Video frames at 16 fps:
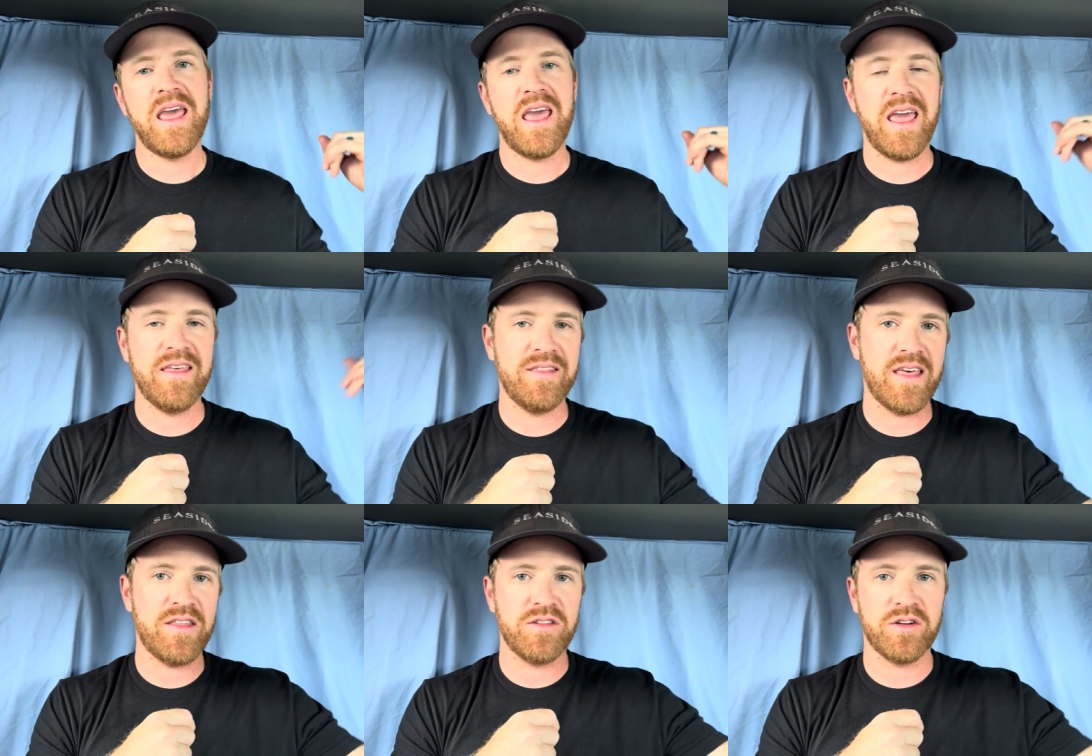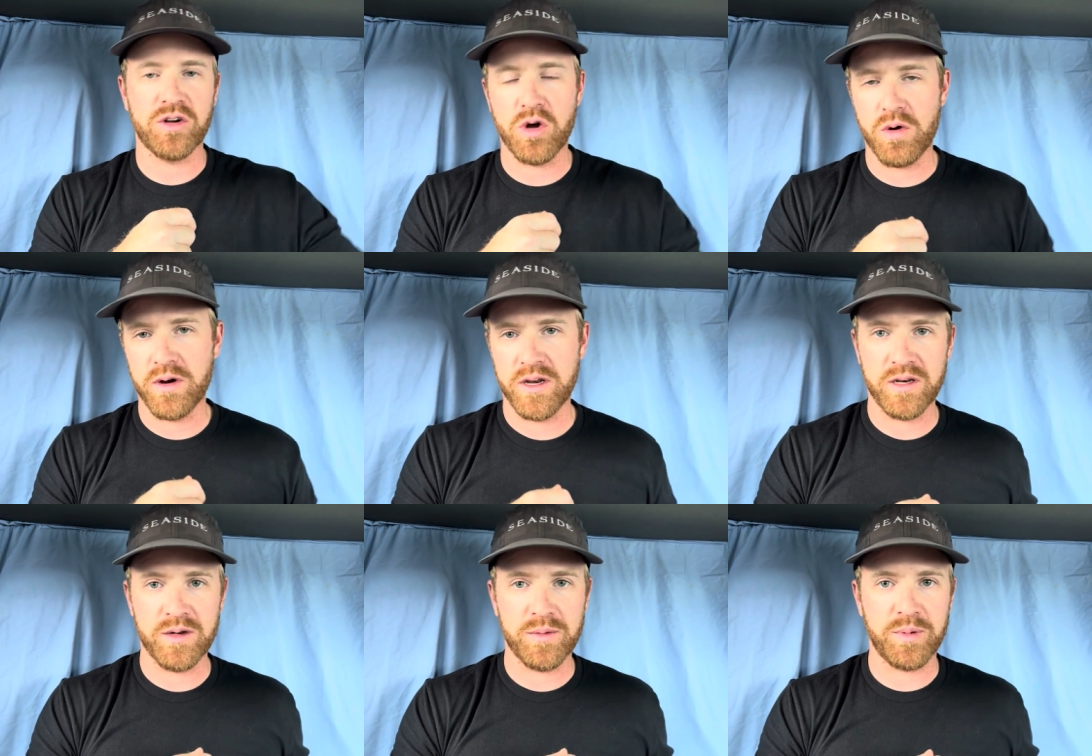and then they're
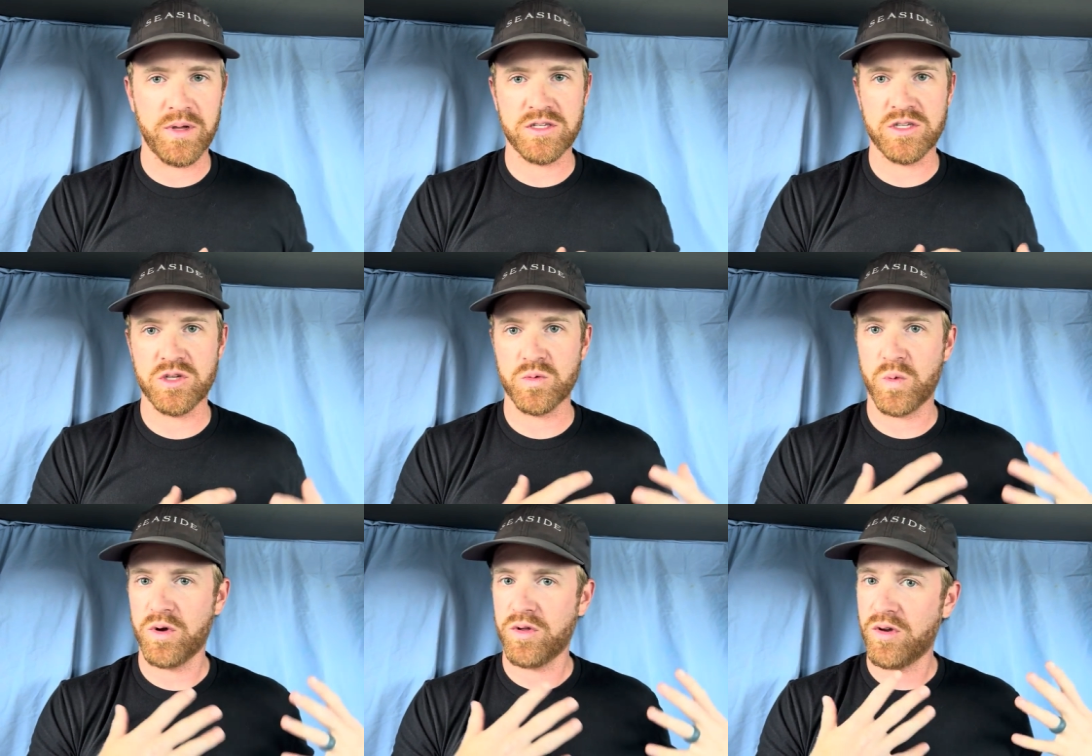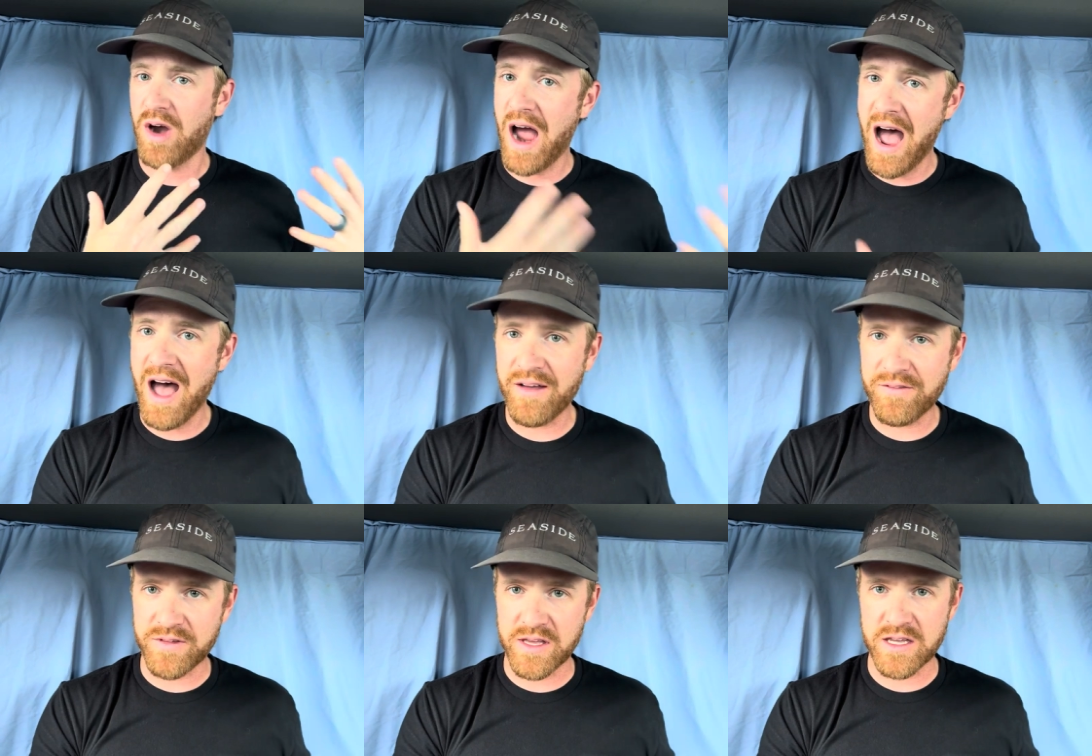going into places where they're
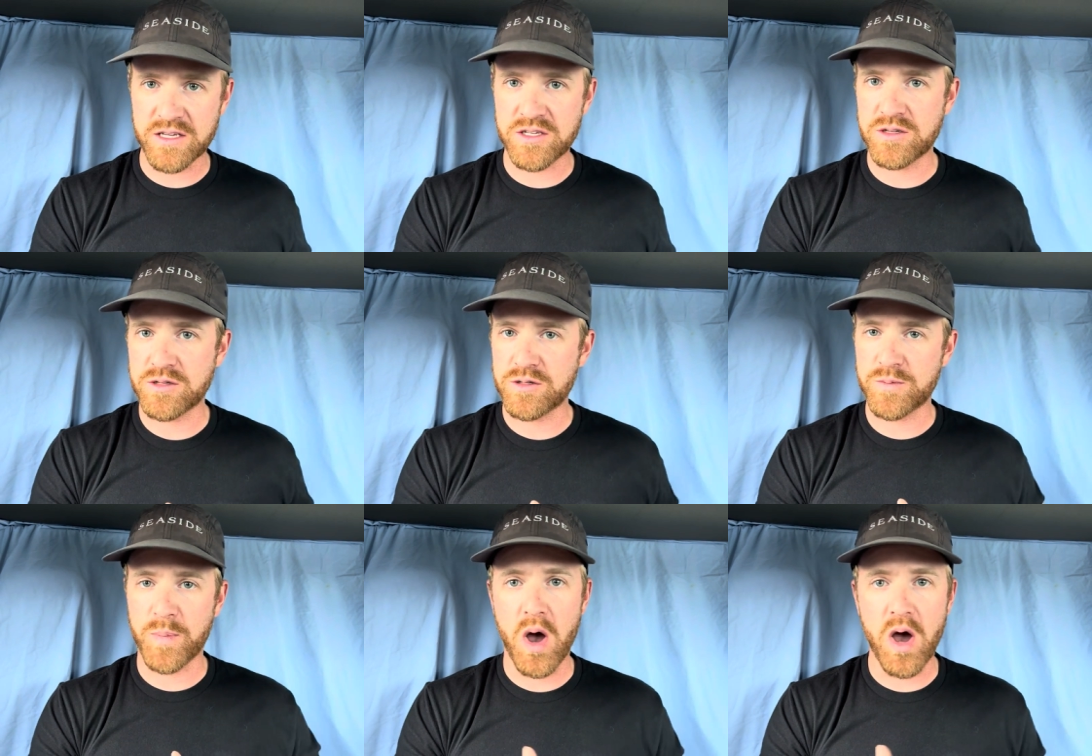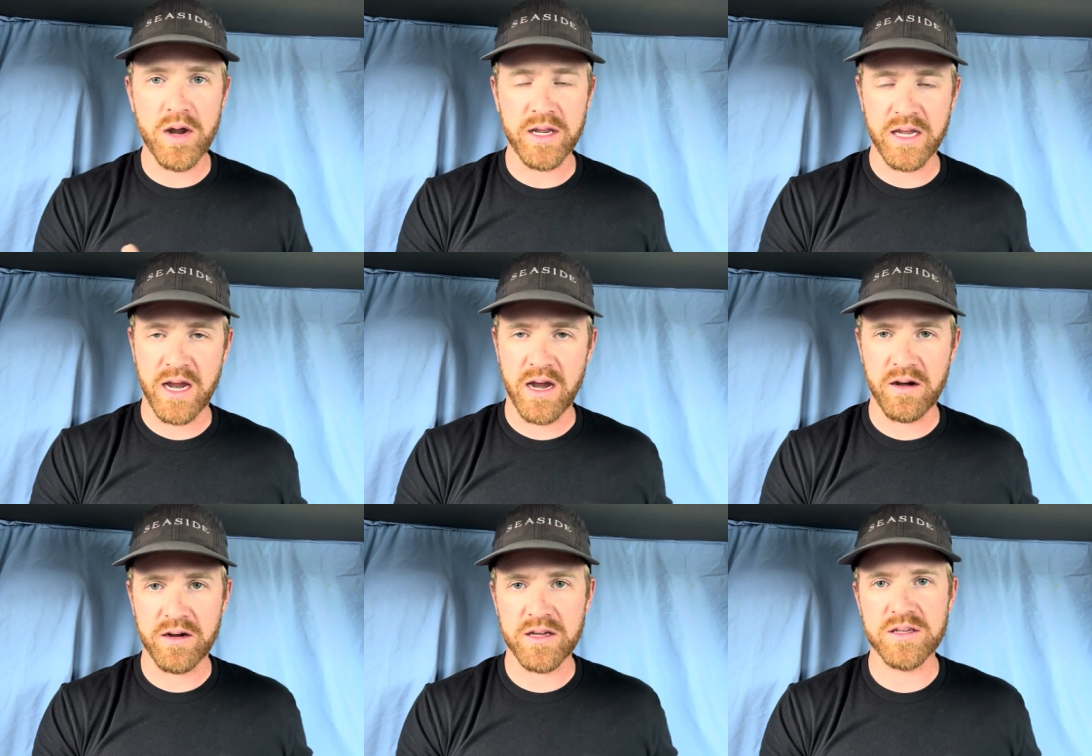obvious spawning
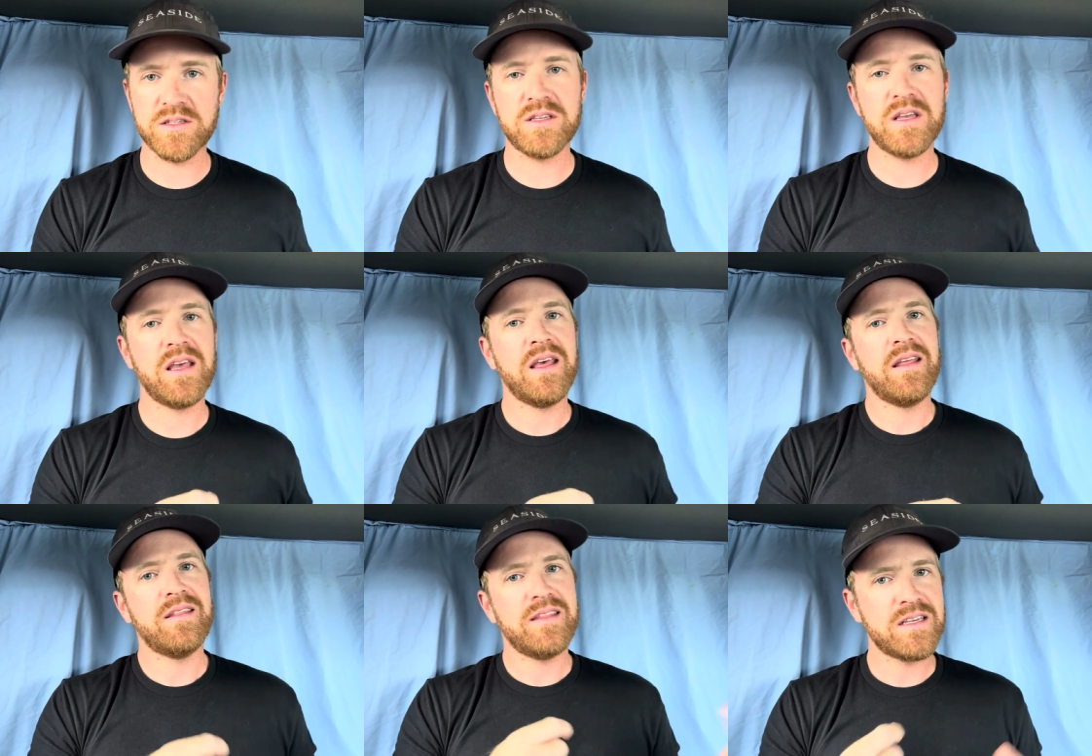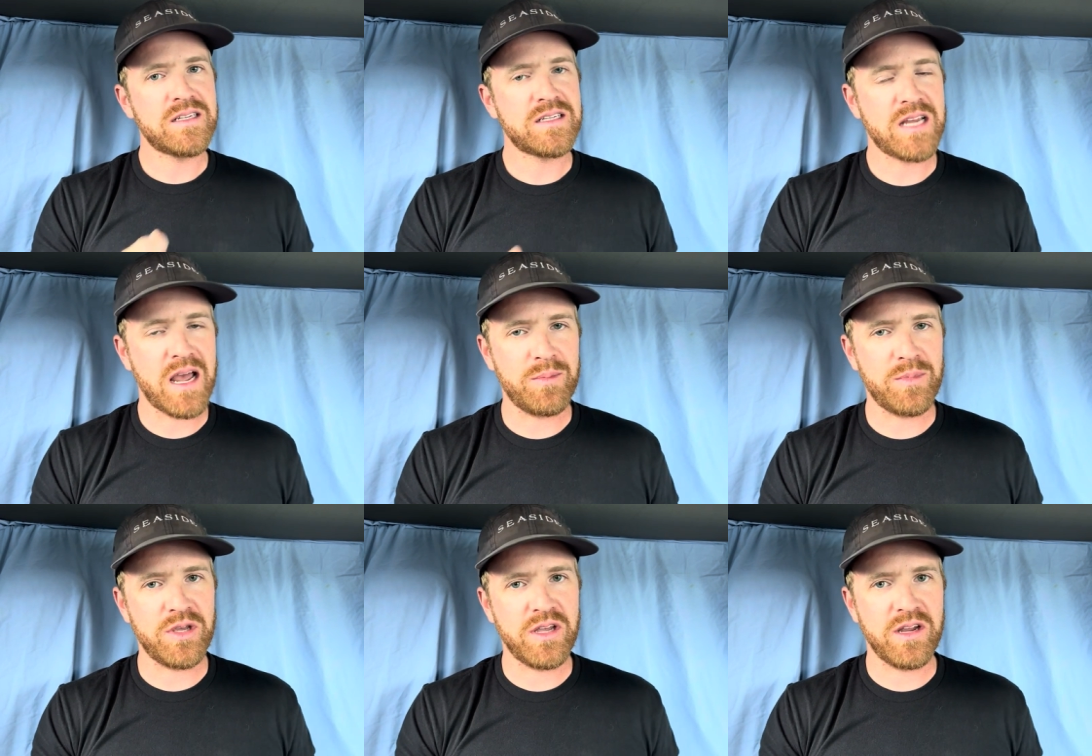areas, this
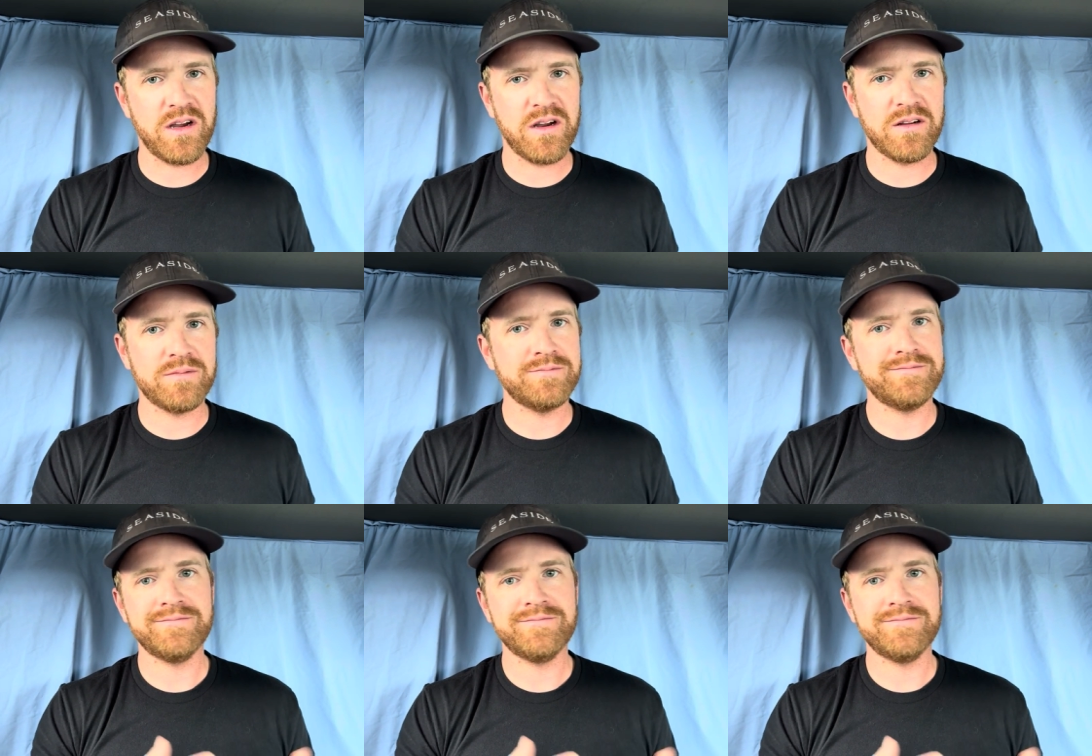time of year,